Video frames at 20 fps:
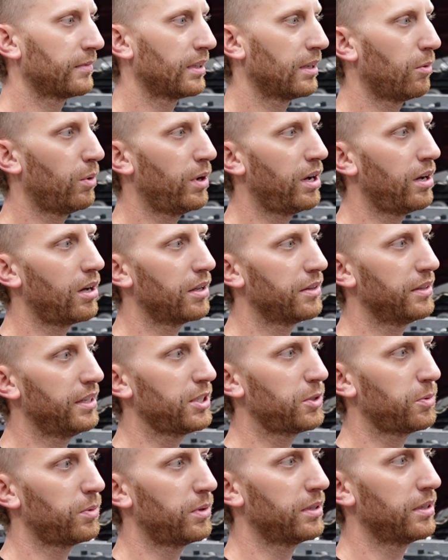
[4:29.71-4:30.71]
Well, on
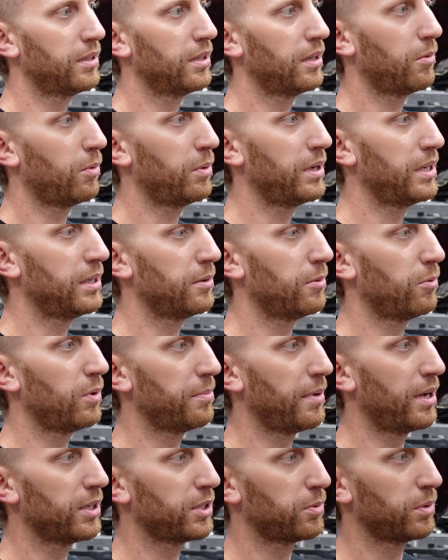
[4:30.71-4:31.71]
this one, we
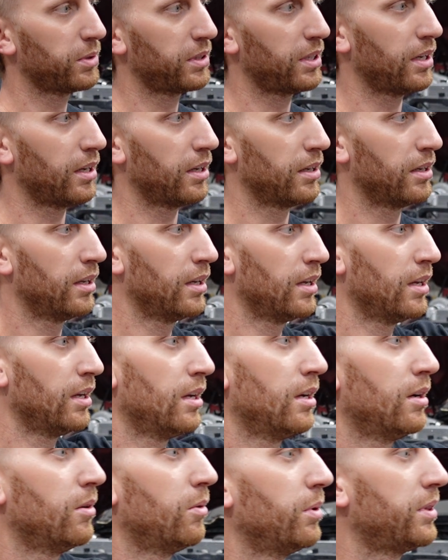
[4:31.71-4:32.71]
messed with the
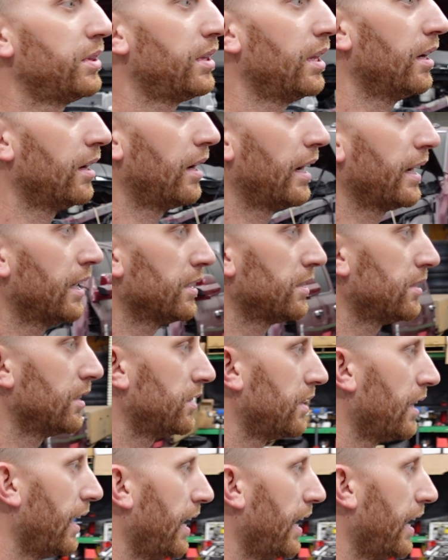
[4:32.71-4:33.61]
I guess it's the